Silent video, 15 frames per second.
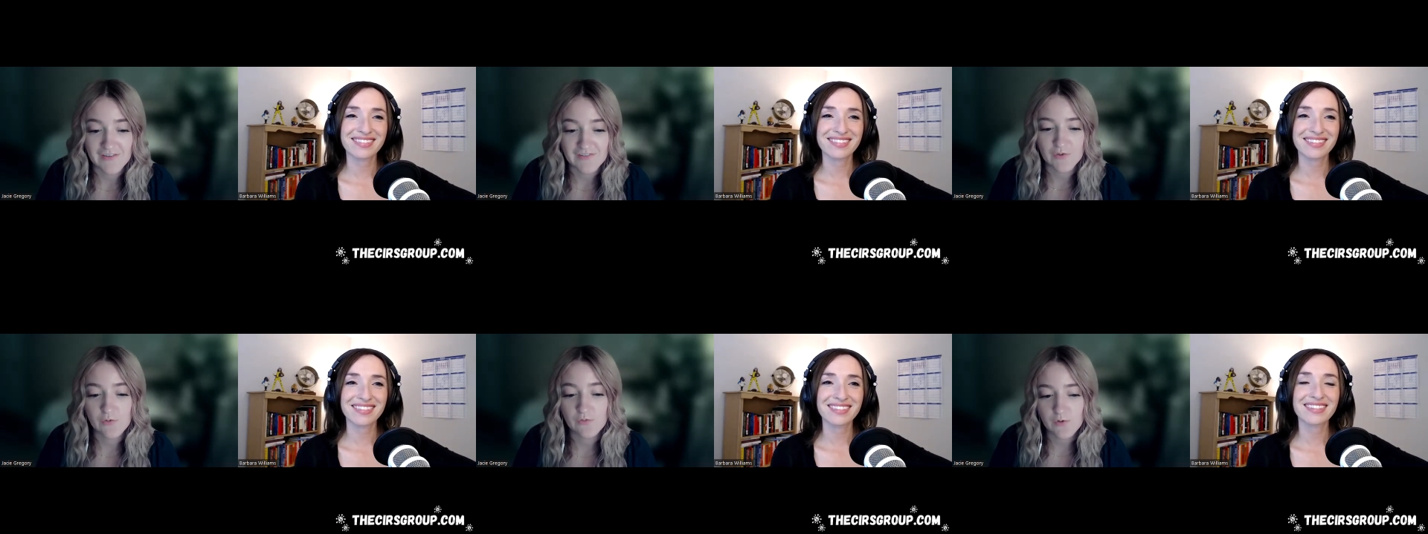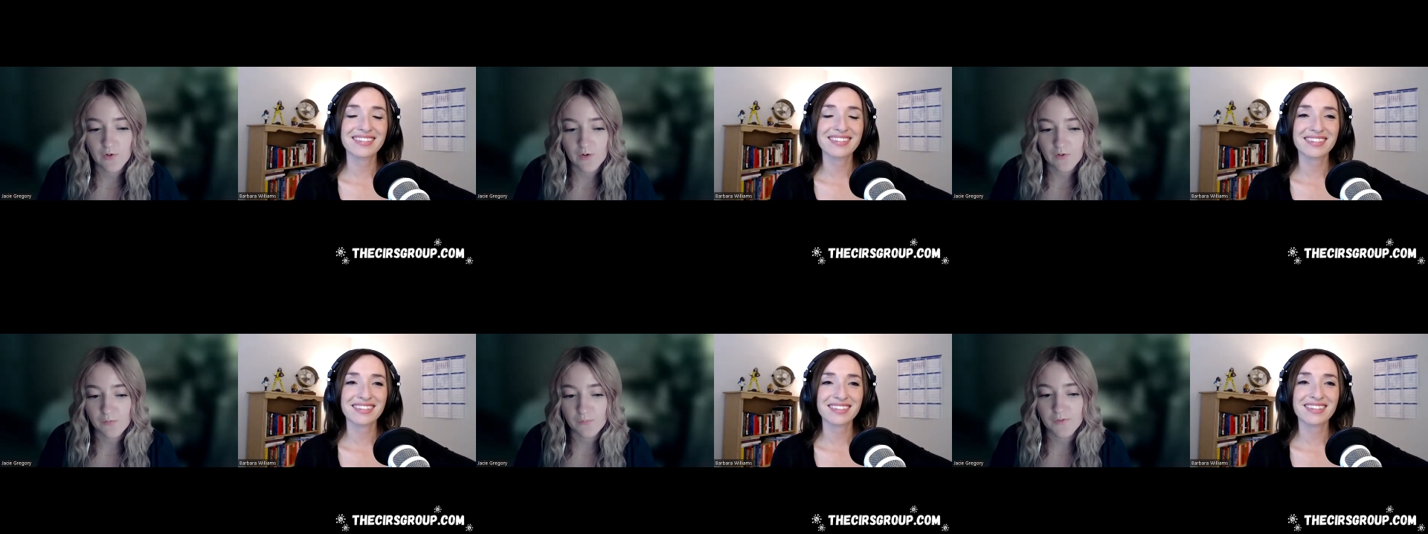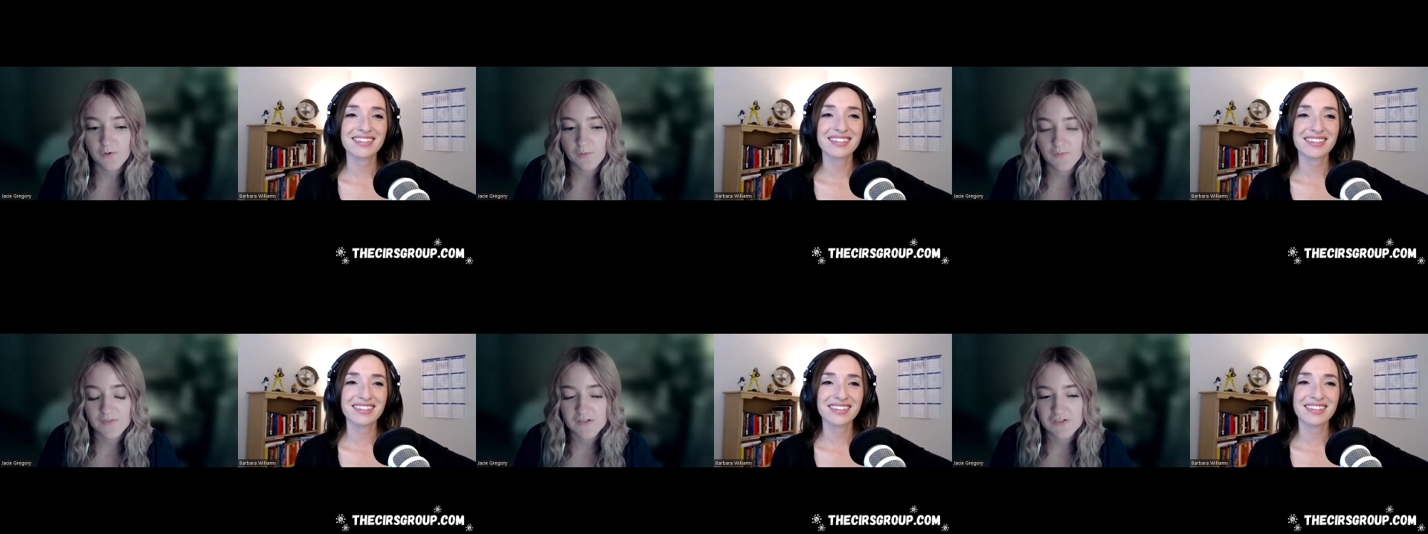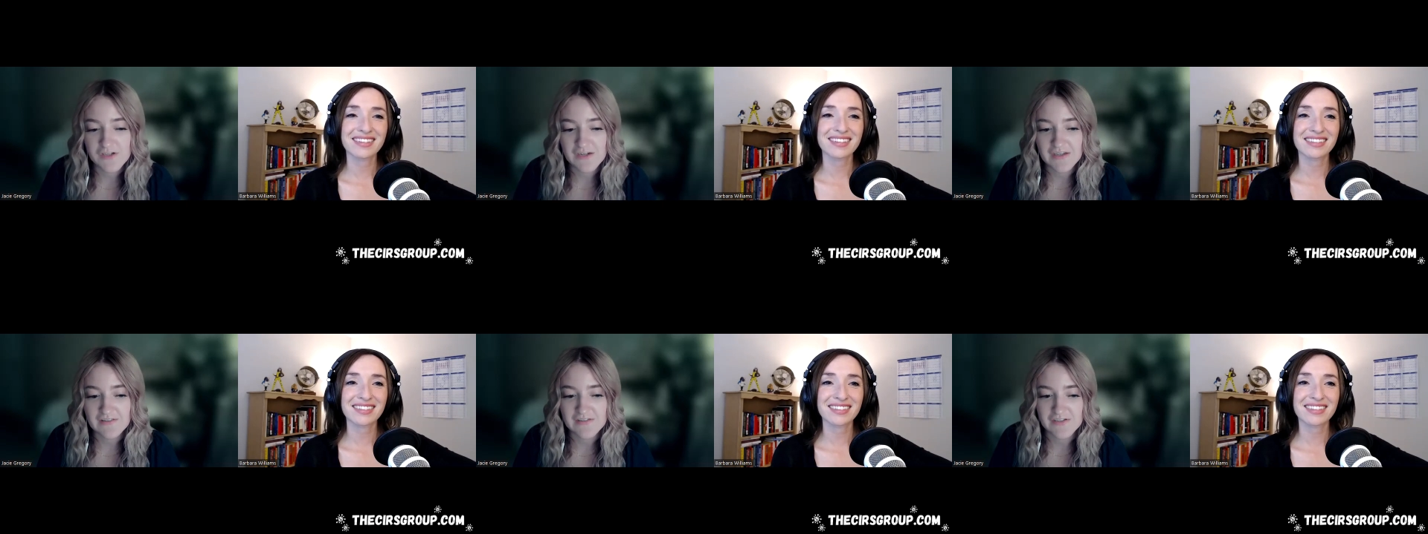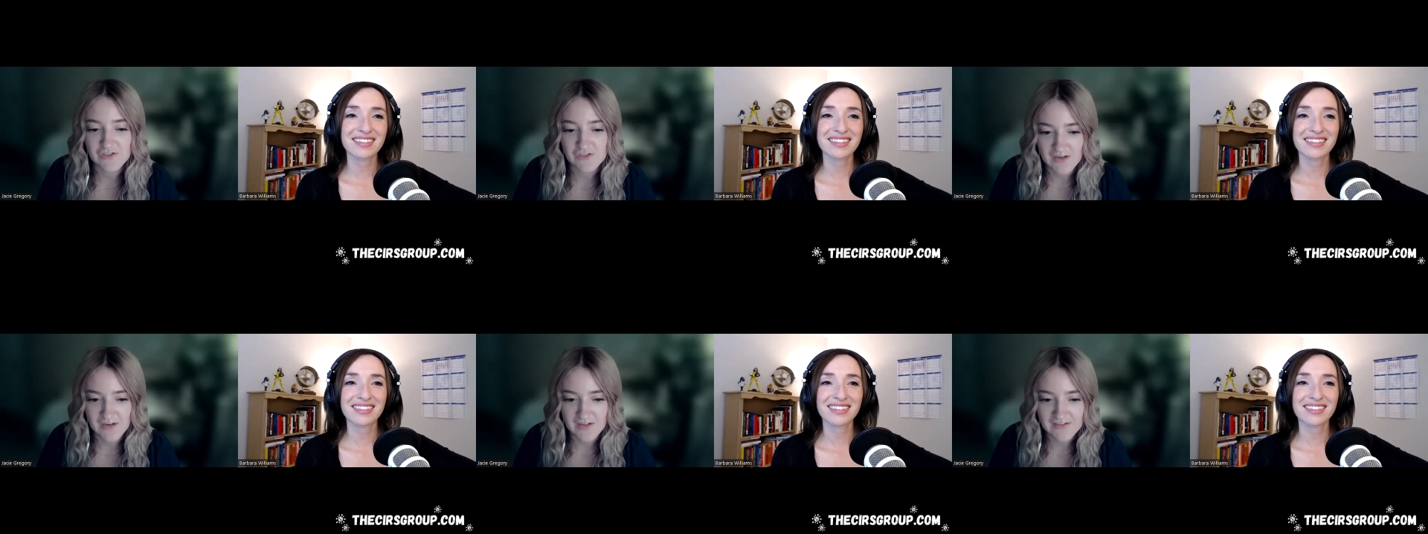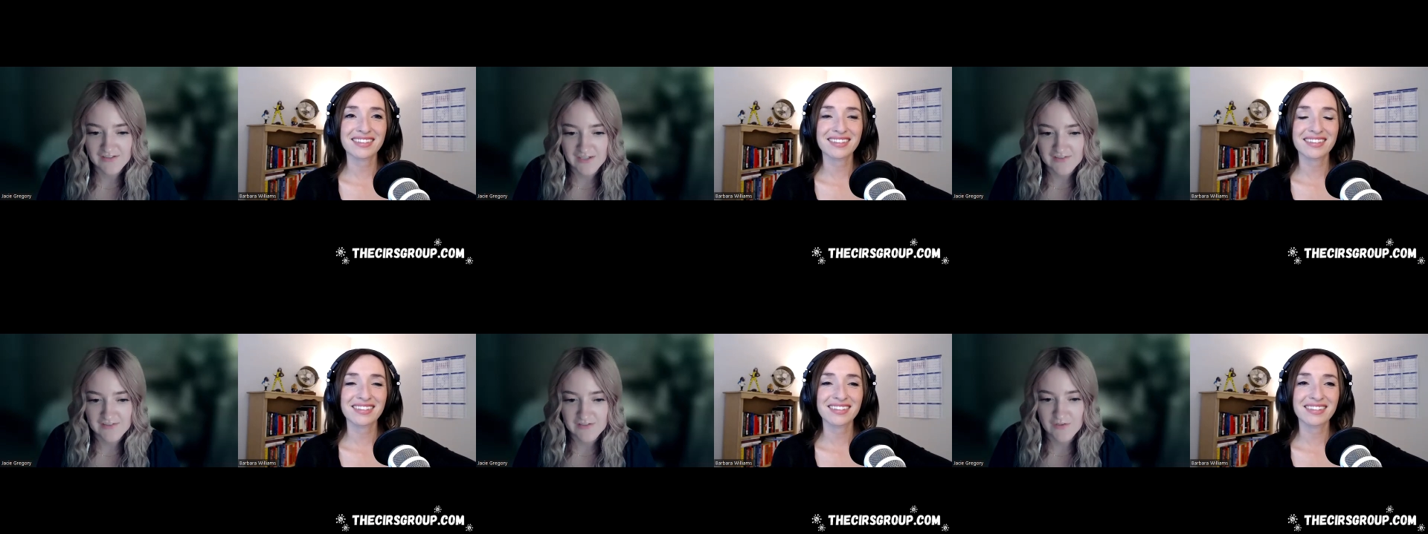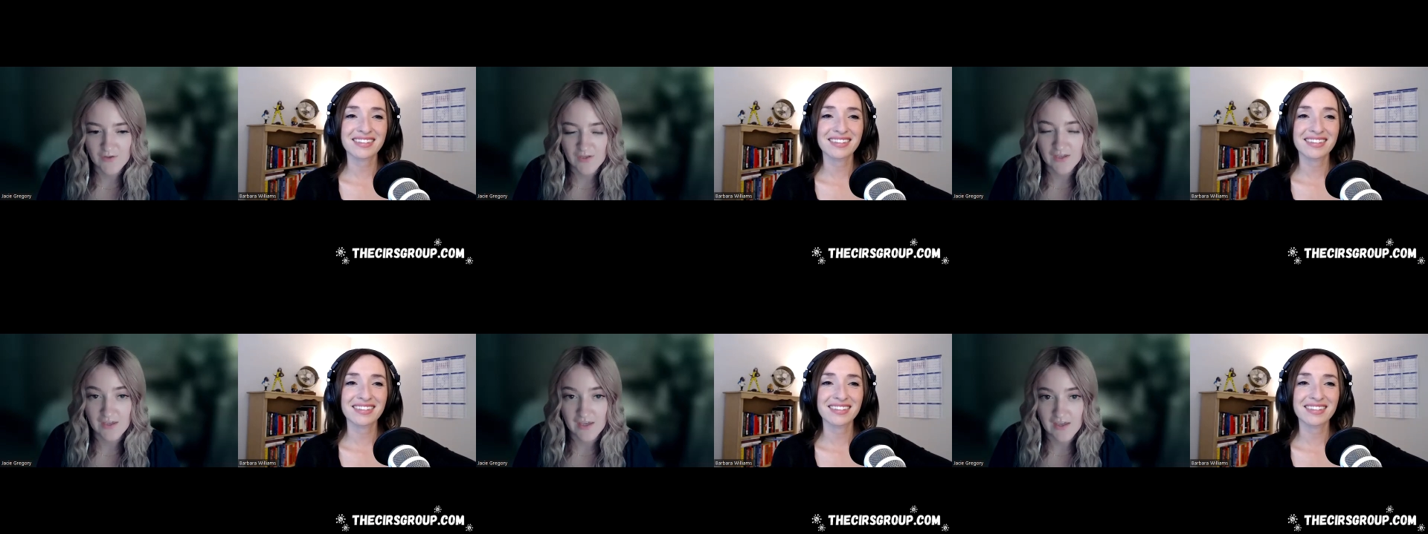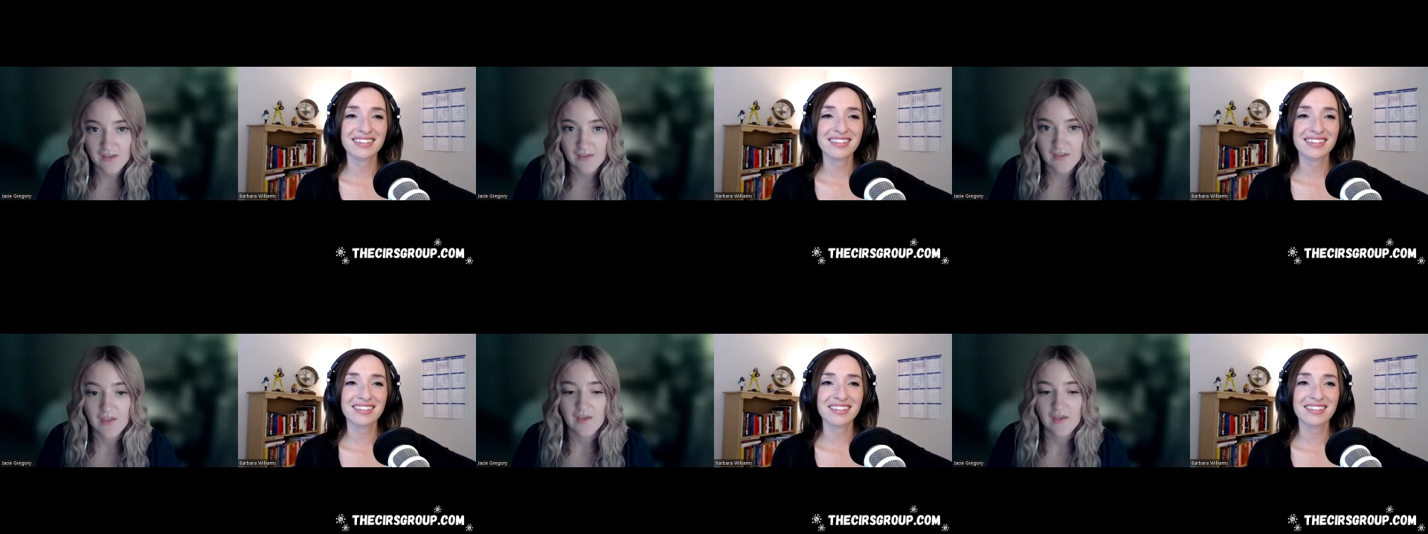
Speaker 1: So if you're not familiar with the genie, it's a genetic test you can get.